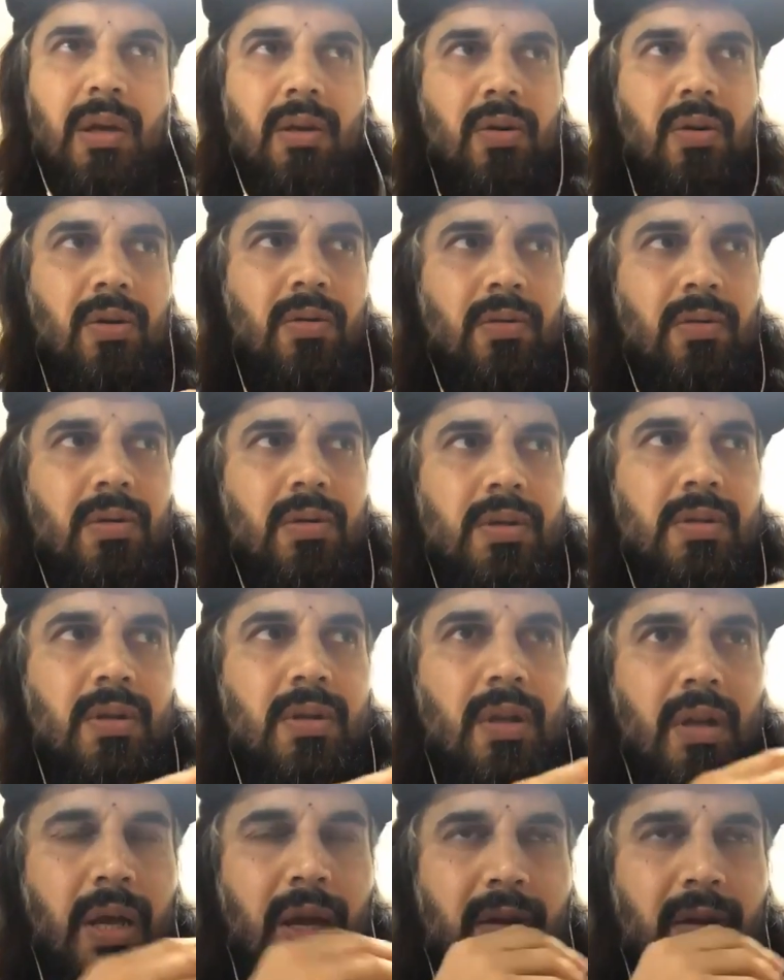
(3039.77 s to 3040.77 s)
you know, this,
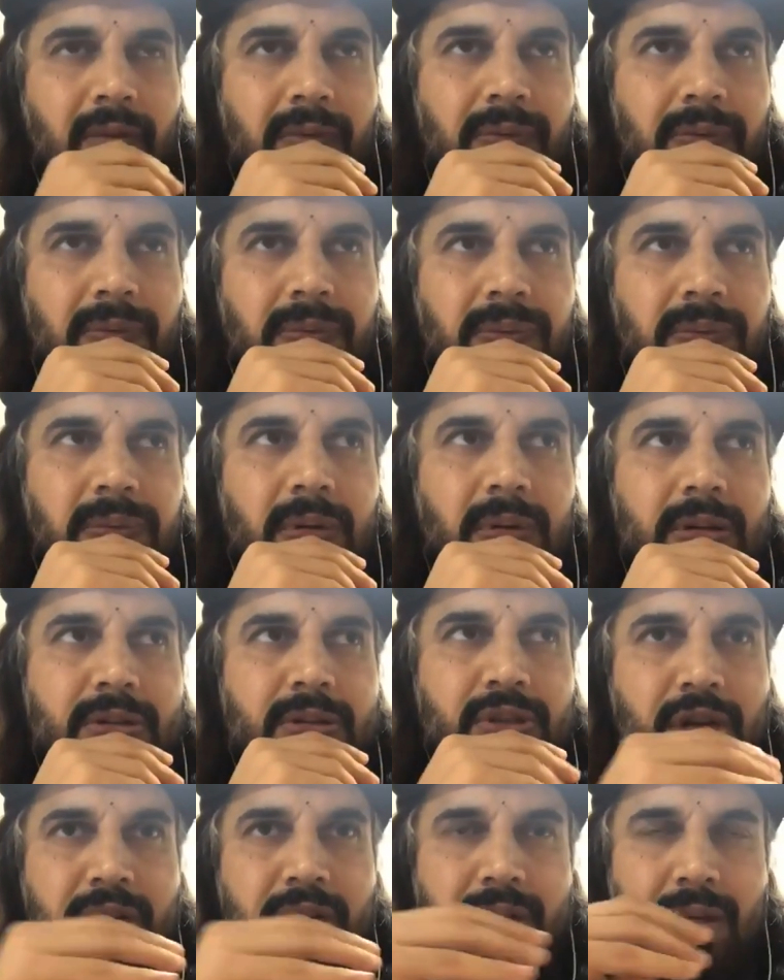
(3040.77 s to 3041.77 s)
the life
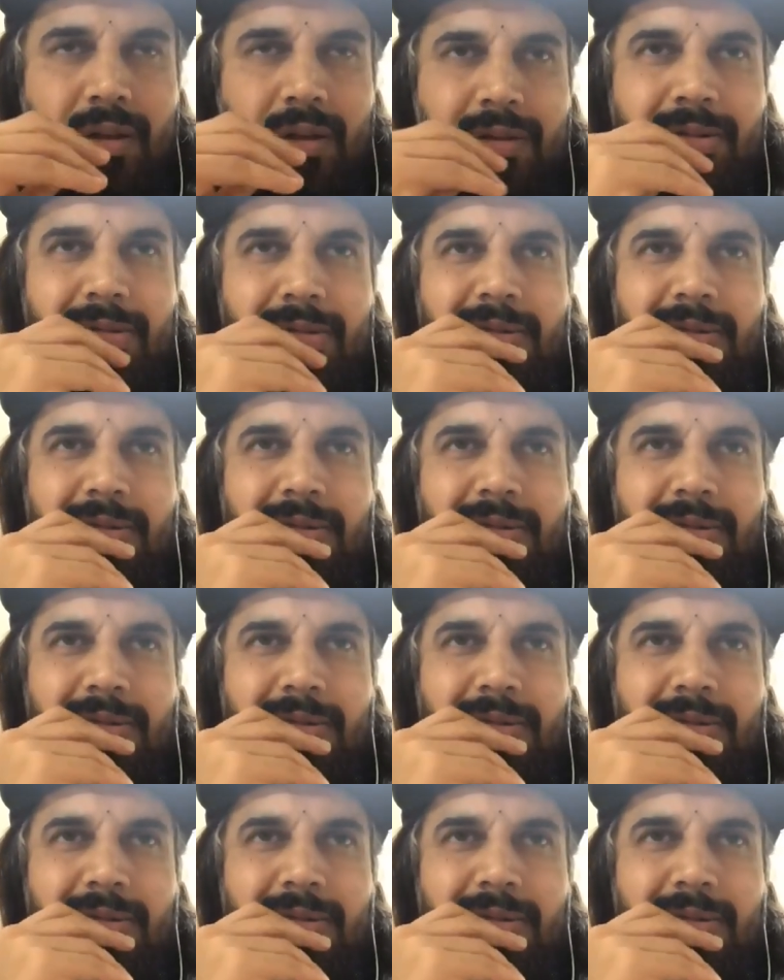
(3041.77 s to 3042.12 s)
is changing.